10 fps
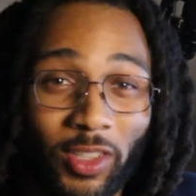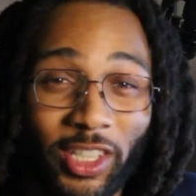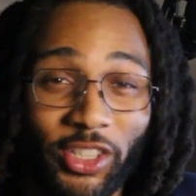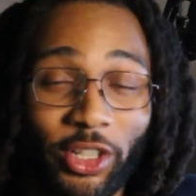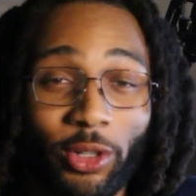
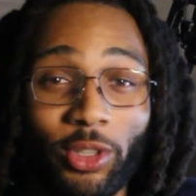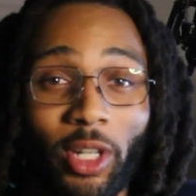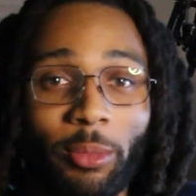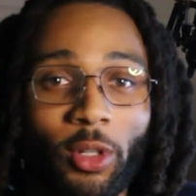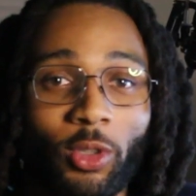This Zero
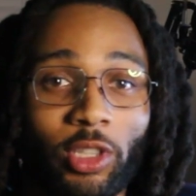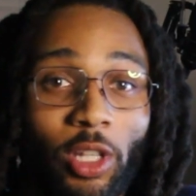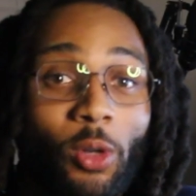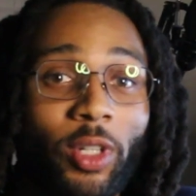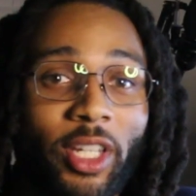W is
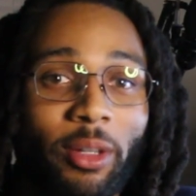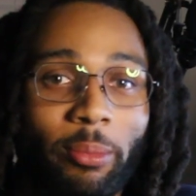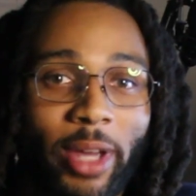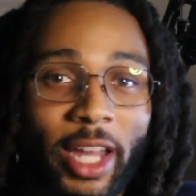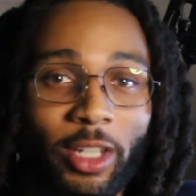low-key a
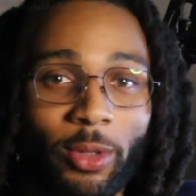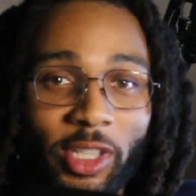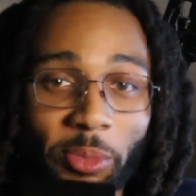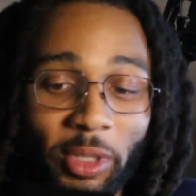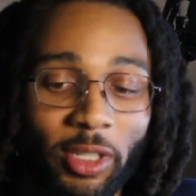bad
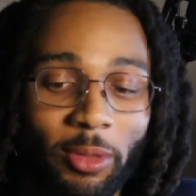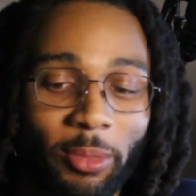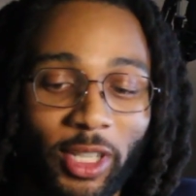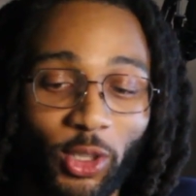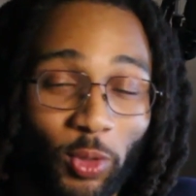USB
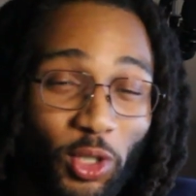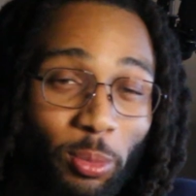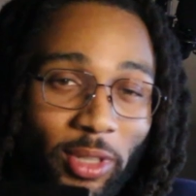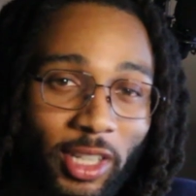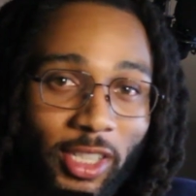because when
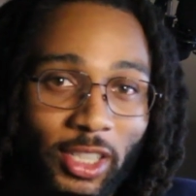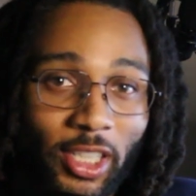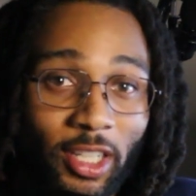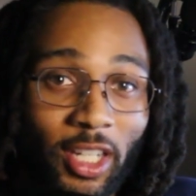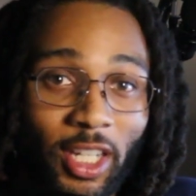you plug
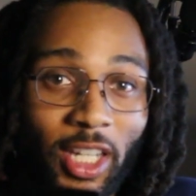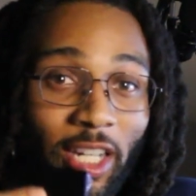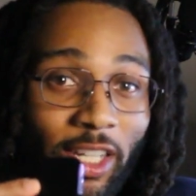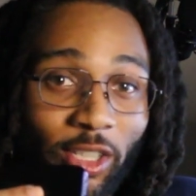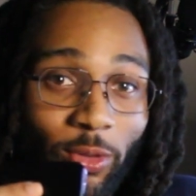this in,
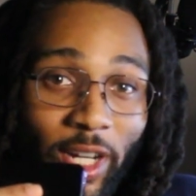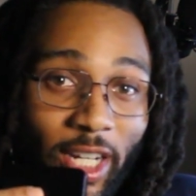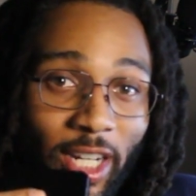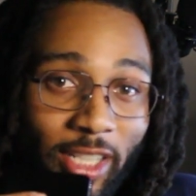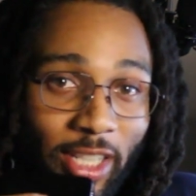it doesn't
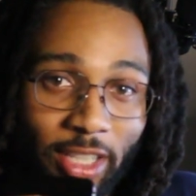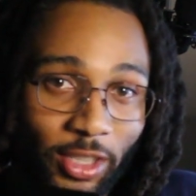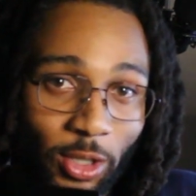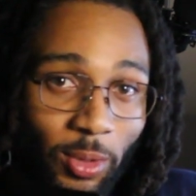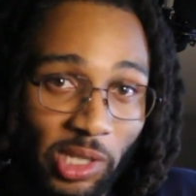recognize it
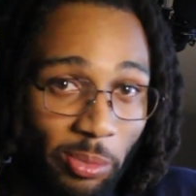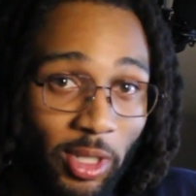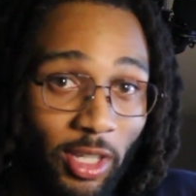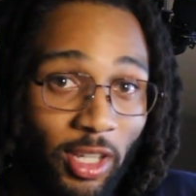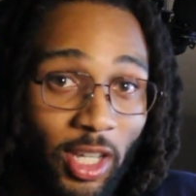as a
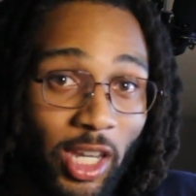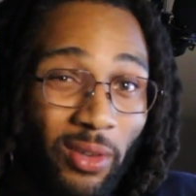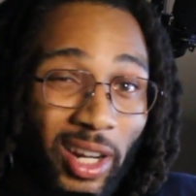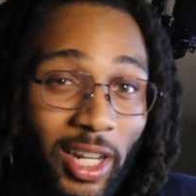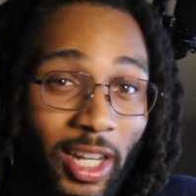USB.
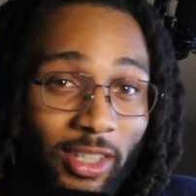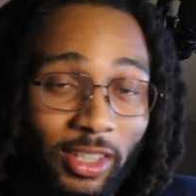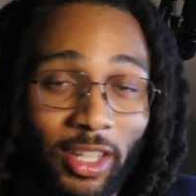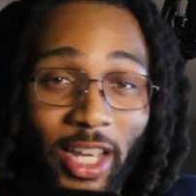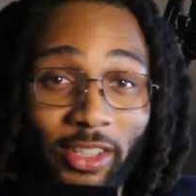It
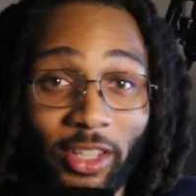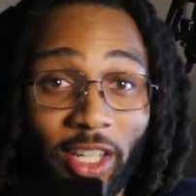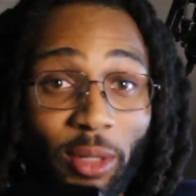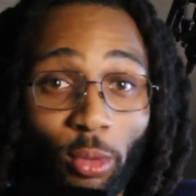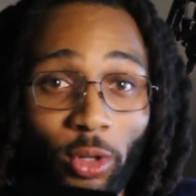recognizes it as a
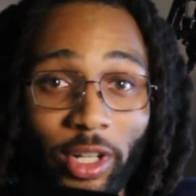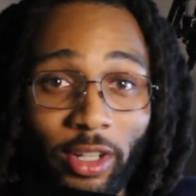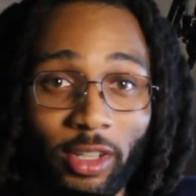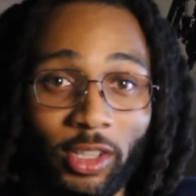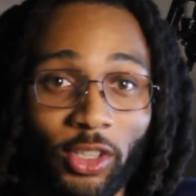keyboard.
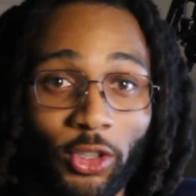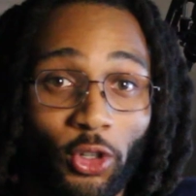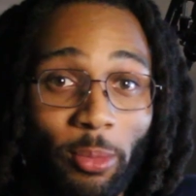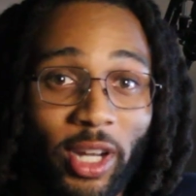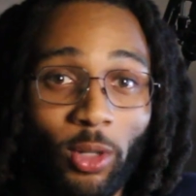
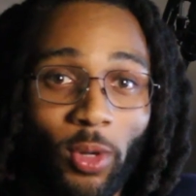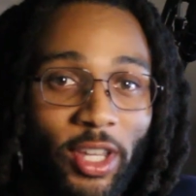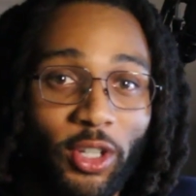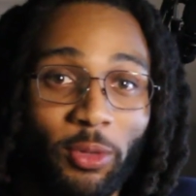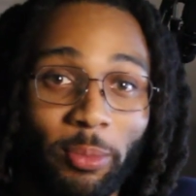So no matter
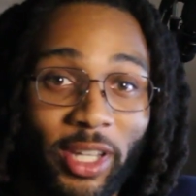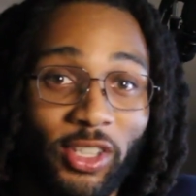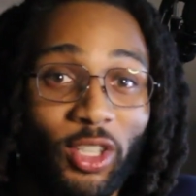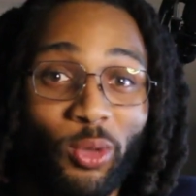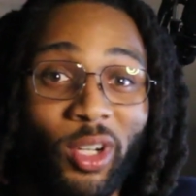what, you can
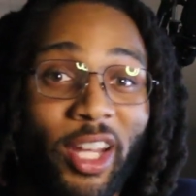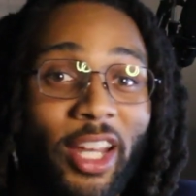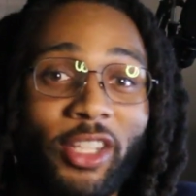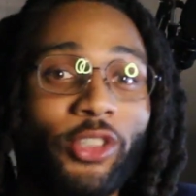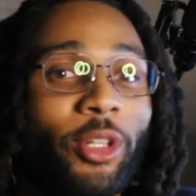basically run
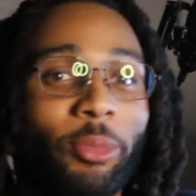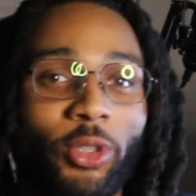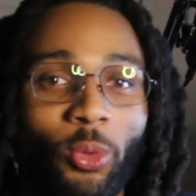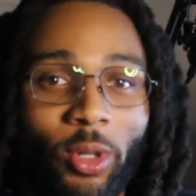any script you